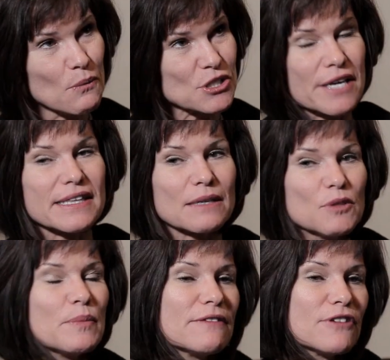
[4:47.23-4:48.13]
which I think
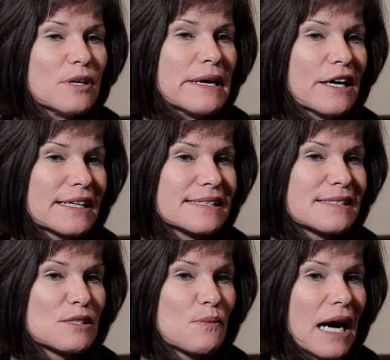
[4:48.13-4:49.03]
would be for
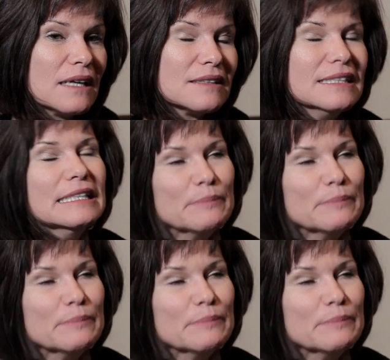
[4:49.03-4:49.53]
Americans as well,